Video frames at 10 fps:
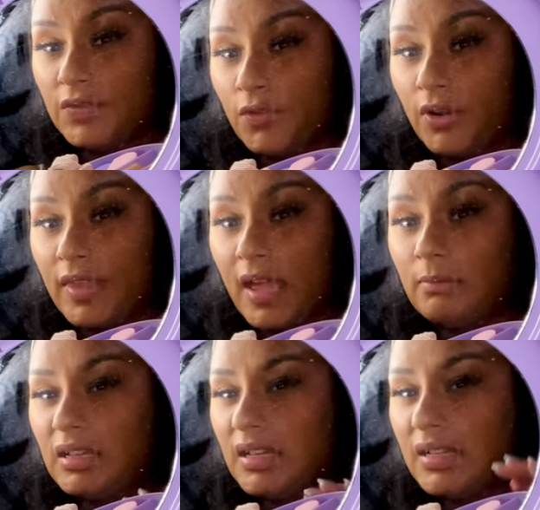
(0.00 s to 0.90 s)
for
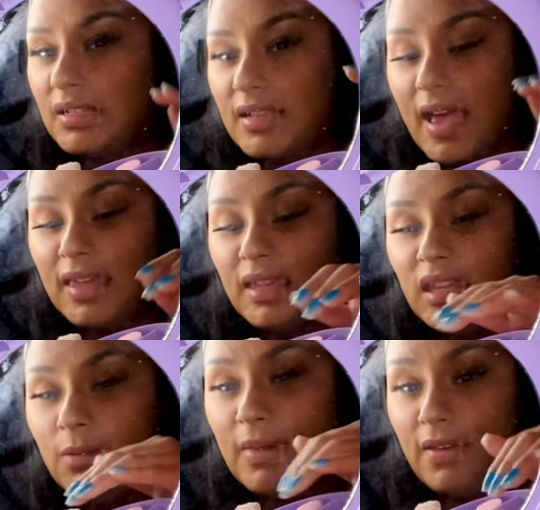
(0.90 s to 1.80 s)
that, because I can
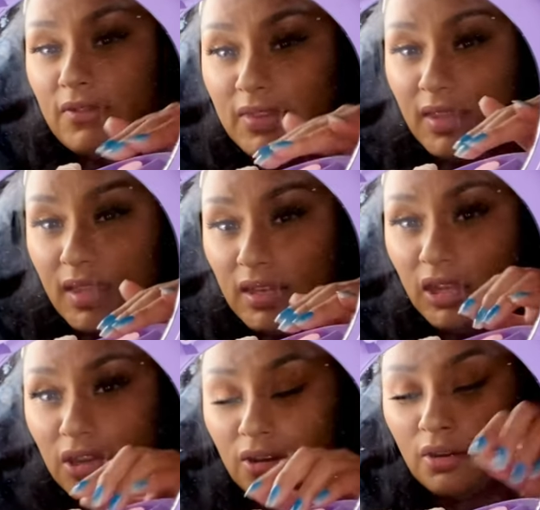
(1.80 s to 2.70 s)
keep everything in
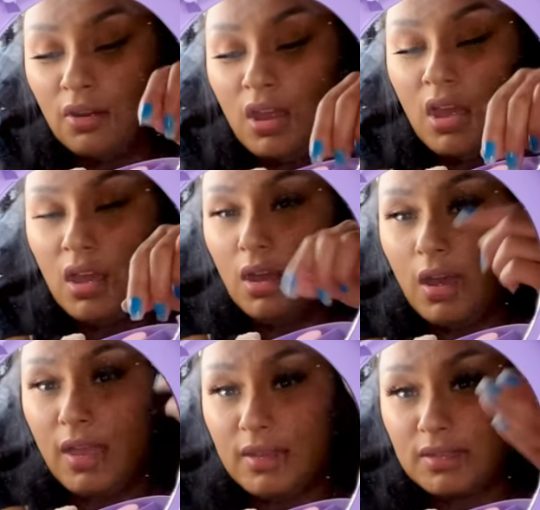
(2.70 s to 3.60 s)
here
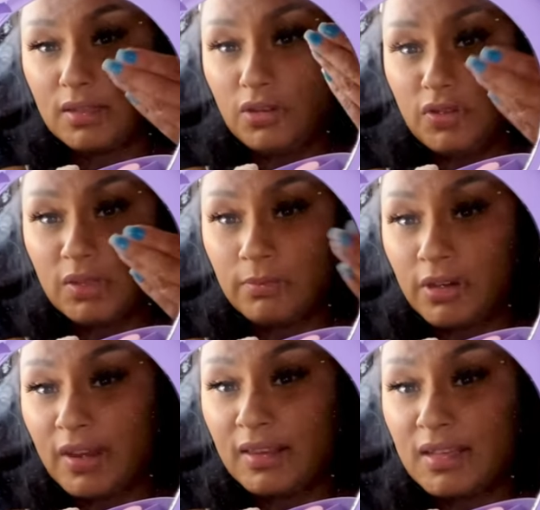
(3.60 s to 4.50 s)
and use a
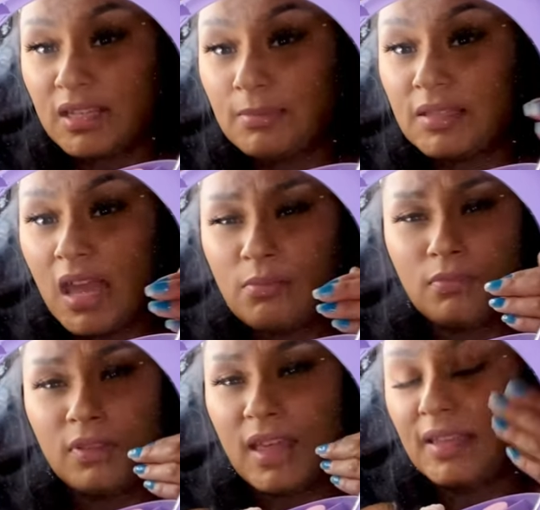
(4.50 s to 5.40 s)
mirror at the same
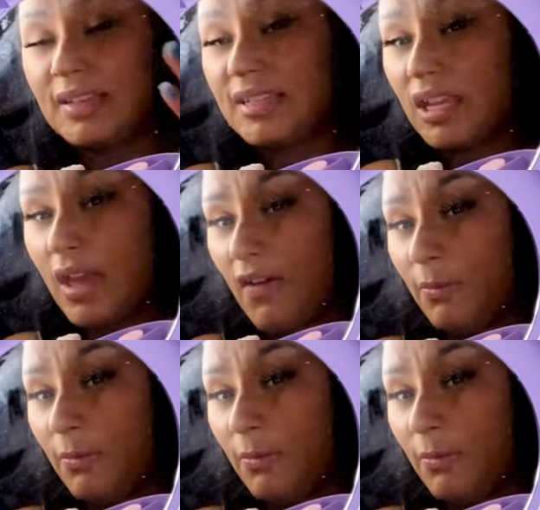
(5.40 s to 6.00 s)
time. Like, let's say you have a